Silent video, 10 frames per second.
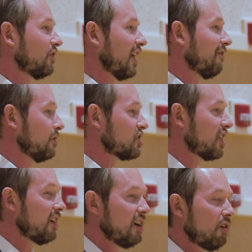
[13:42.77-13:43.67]
The government
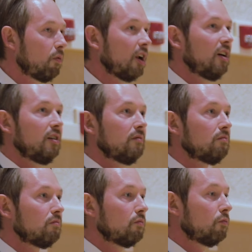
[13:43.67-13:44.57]
said, well,
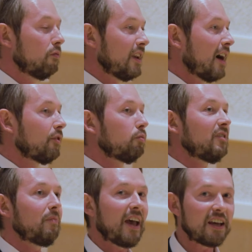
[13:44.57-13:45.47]
now that
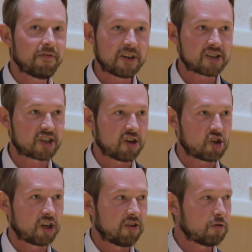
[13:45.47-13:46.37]
we've made the
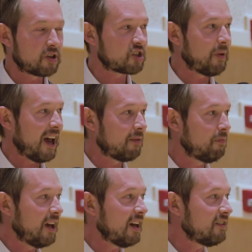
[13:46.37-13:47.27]
decision to expand
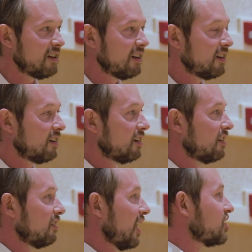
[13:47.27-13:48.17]
MAiD,
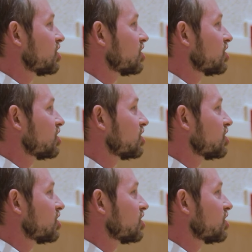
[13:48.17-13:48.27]
let's